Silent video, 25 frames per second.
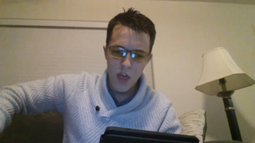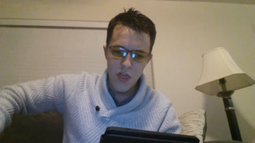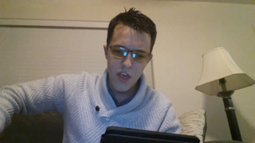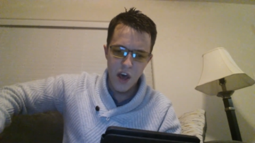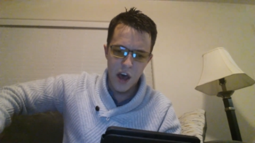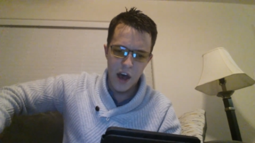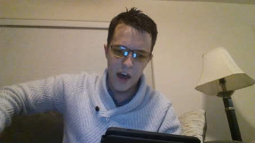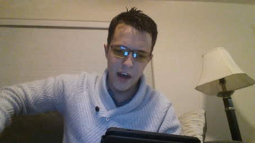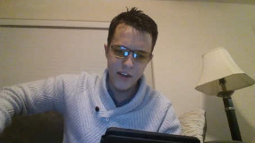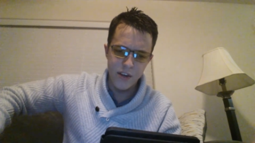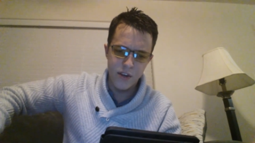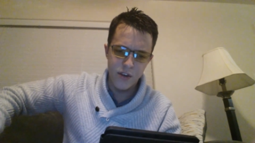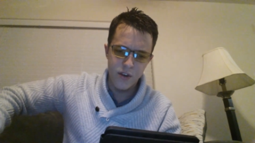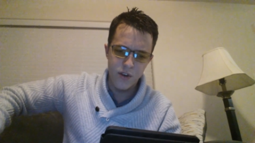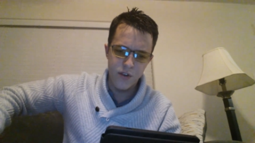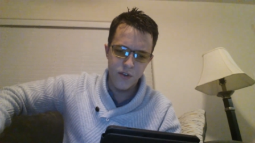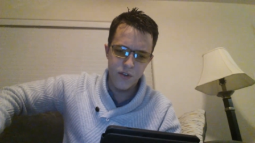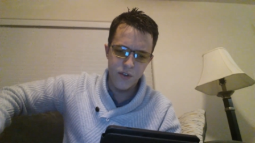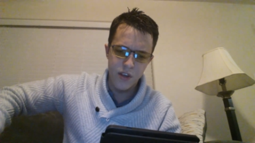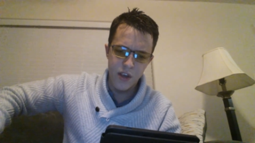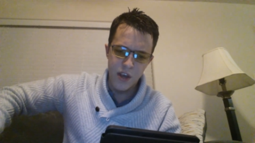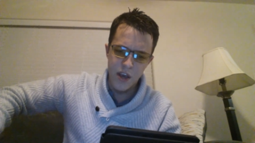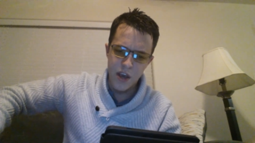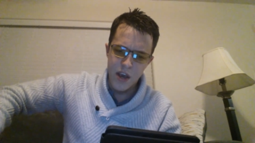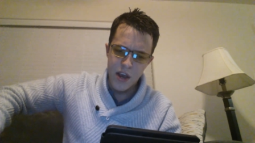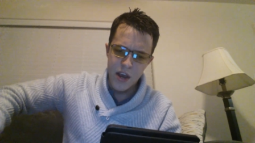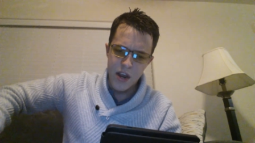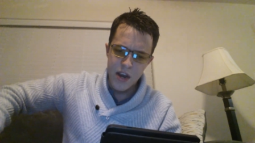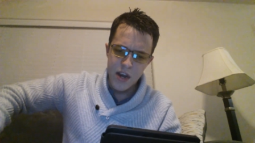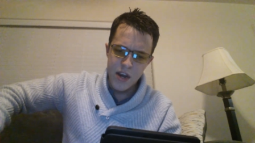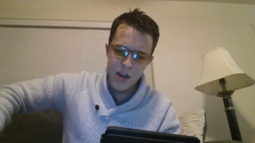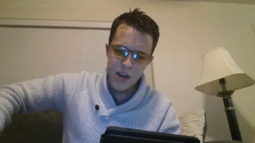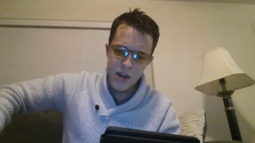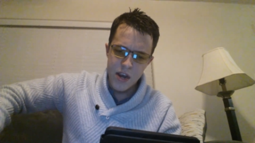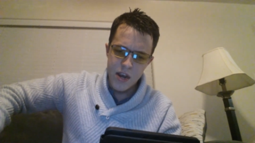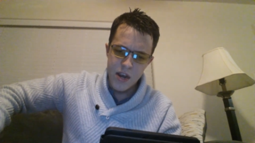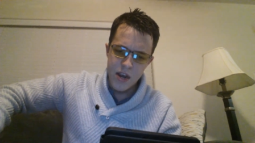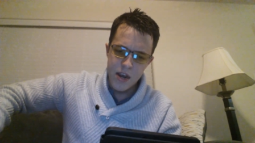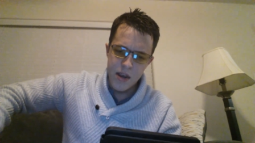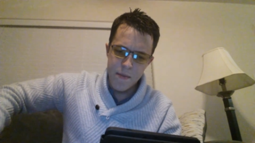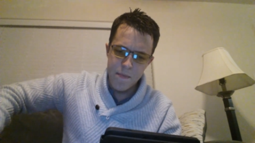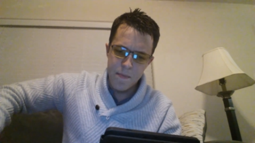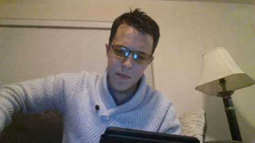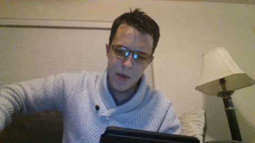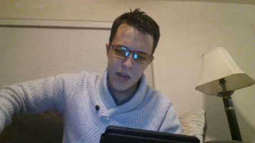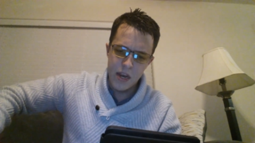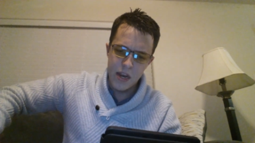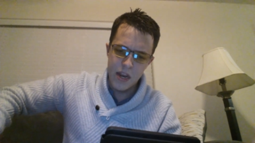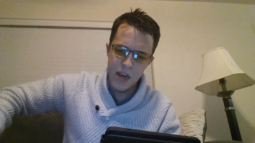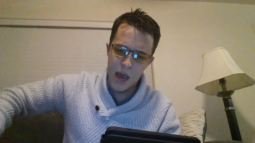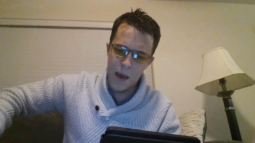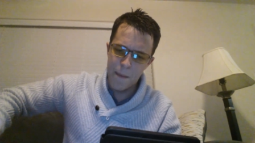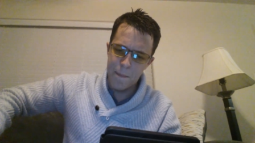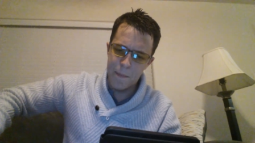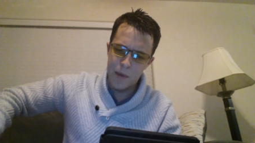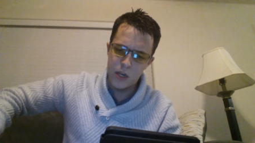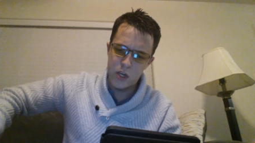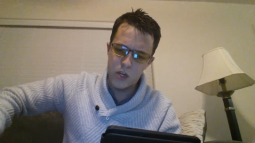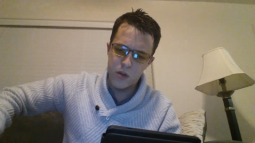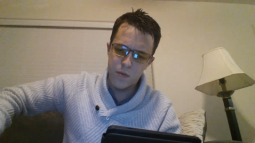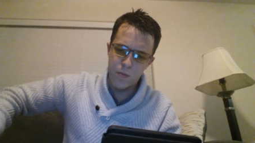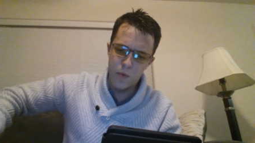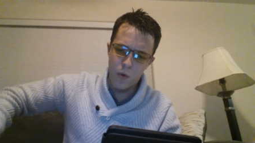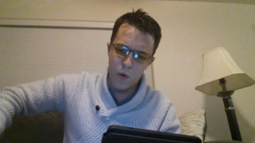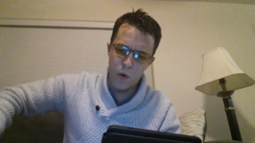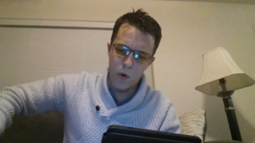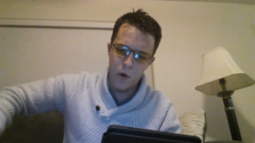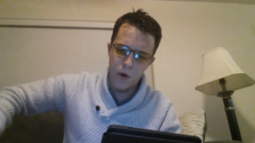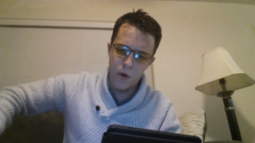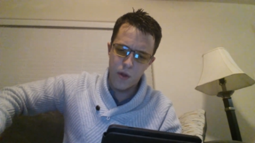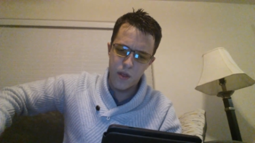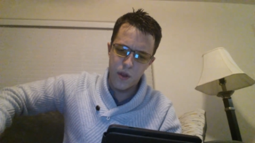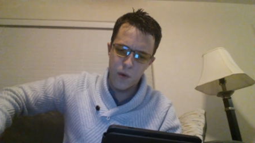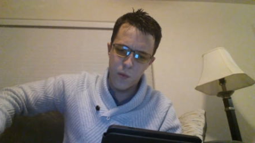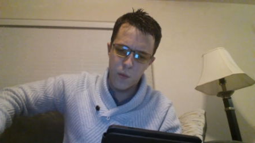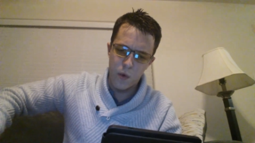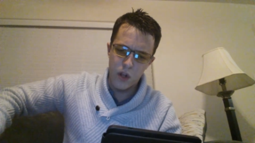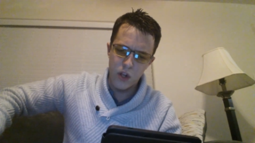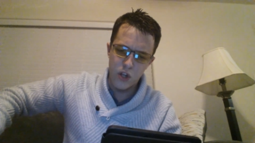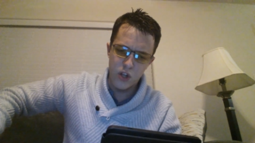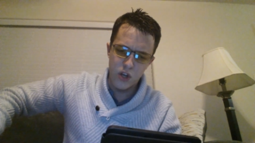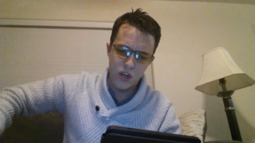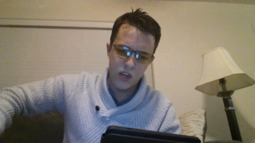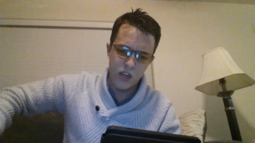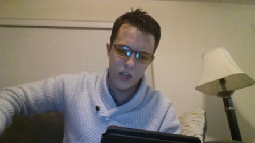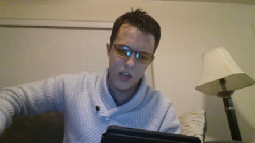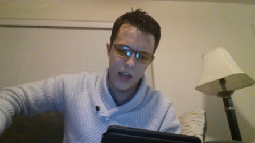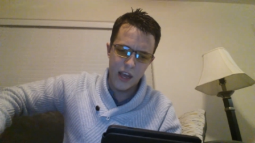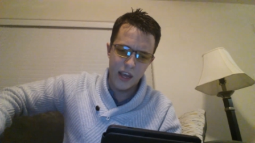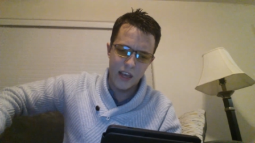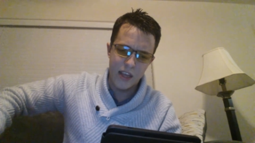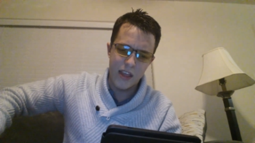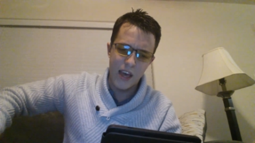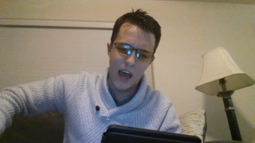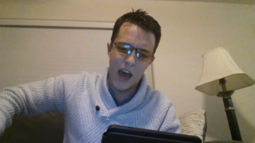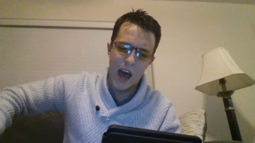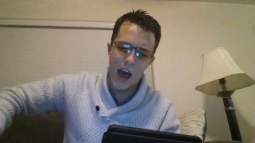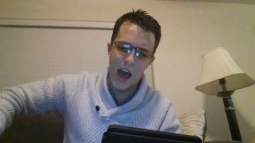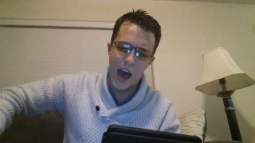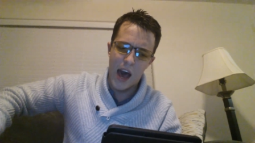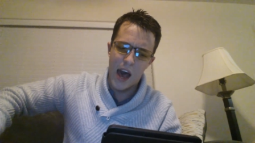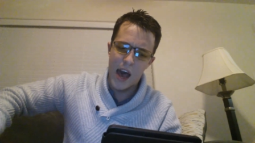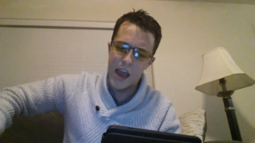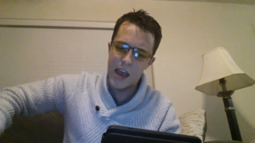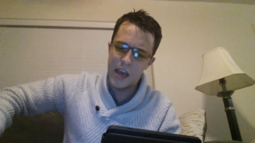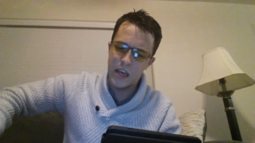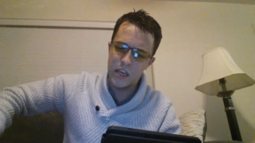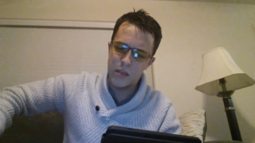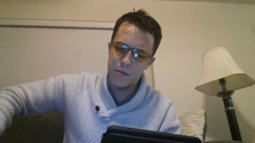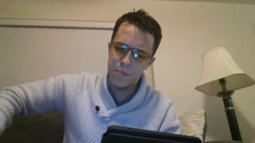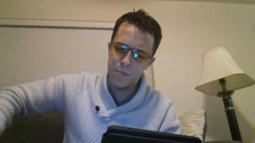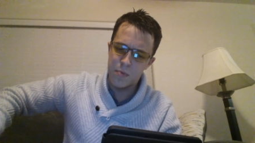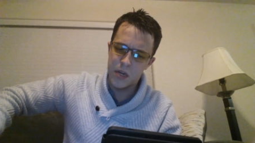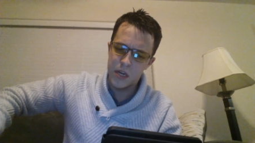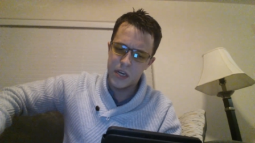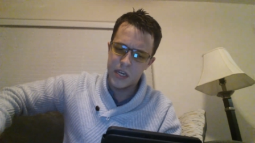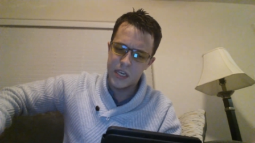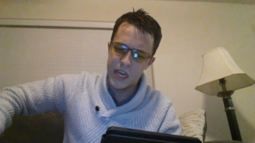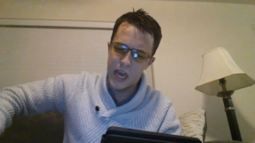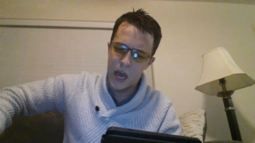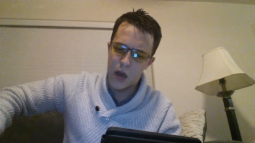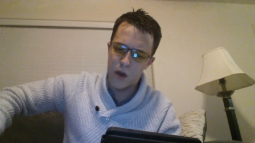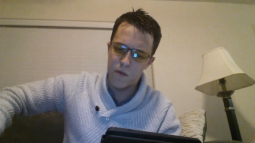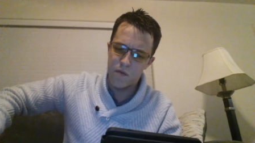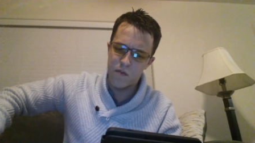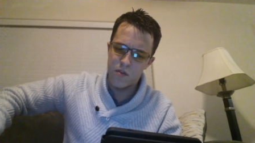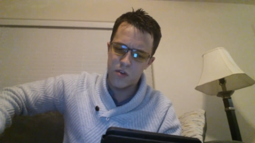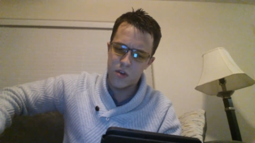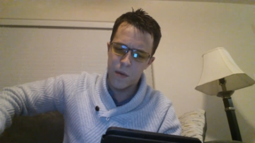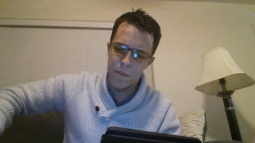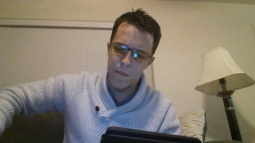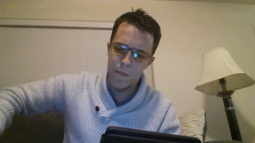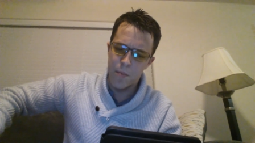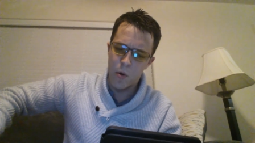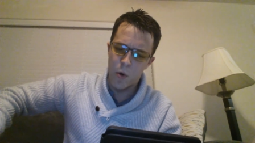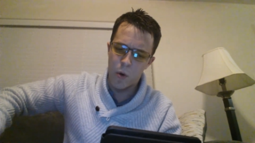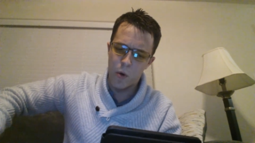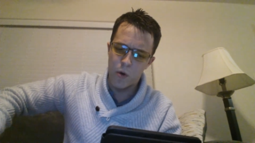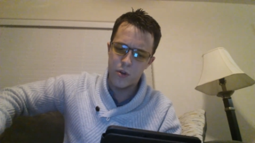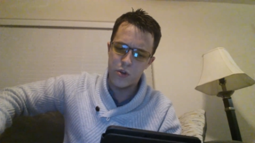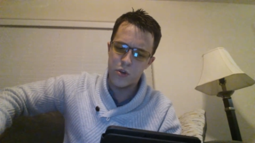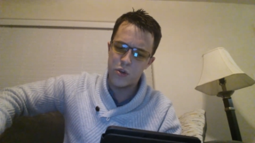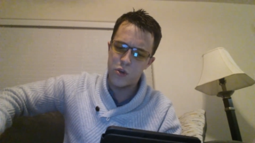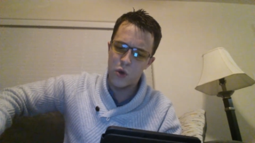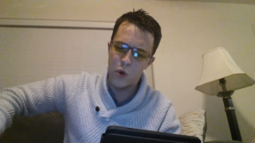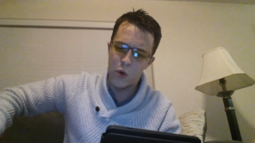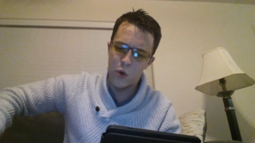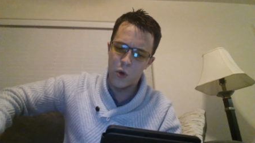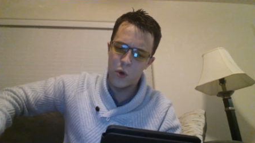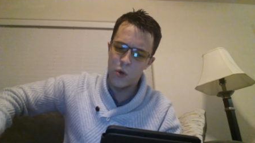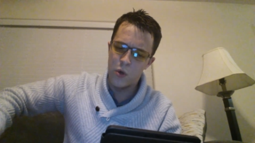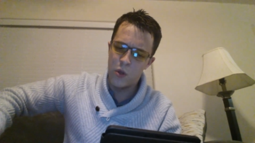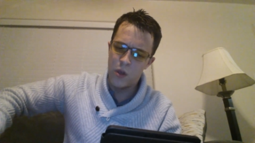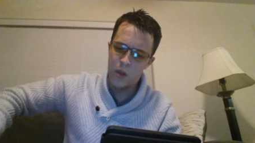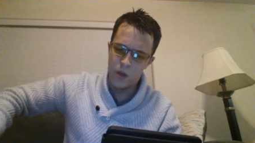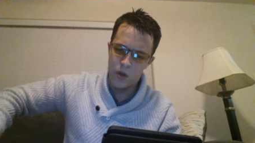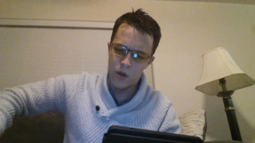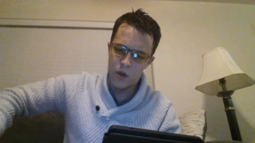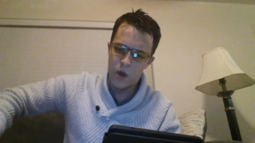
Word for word: The hunters, being not much more than what looked like the eyes plucked out of some poor soul,